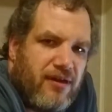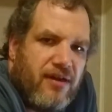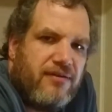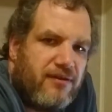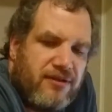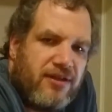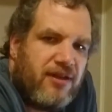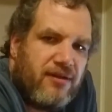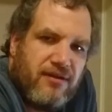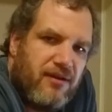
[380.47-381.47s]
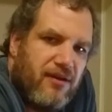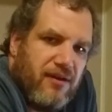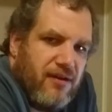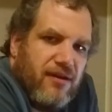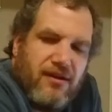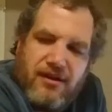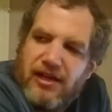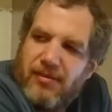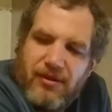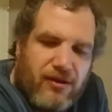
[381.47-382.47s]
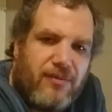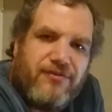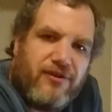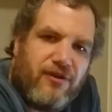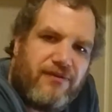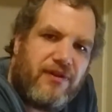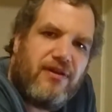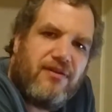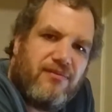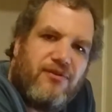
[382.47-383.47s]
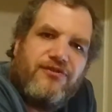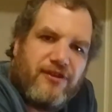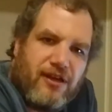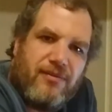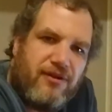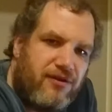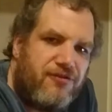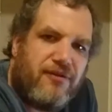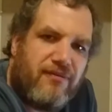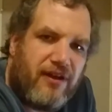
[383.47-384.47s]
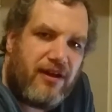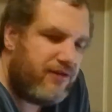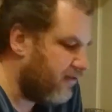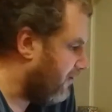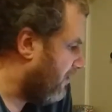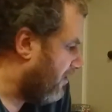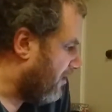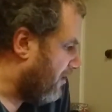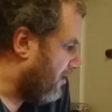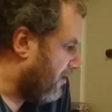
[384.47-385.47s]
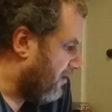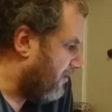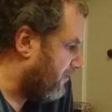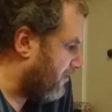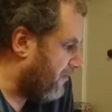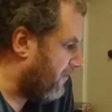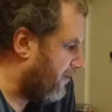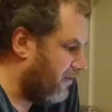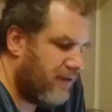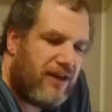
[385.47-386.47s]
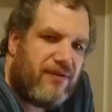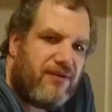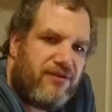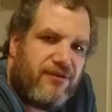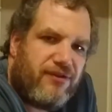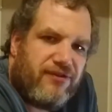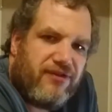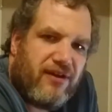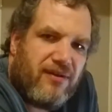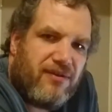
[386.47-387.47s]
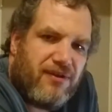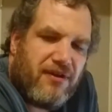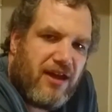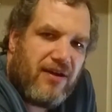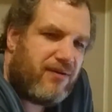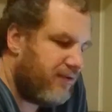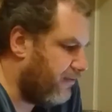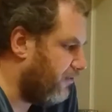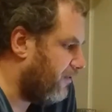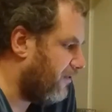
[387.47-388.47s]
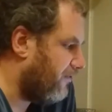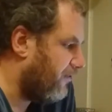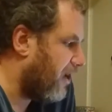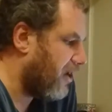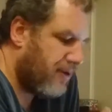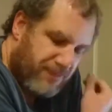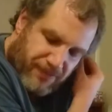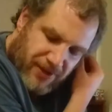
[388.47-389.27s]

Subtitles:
I ate the dinner, had a couple of cups of coffee and watched a couple of YouTube videos because I've now into its third hour of doing the scan.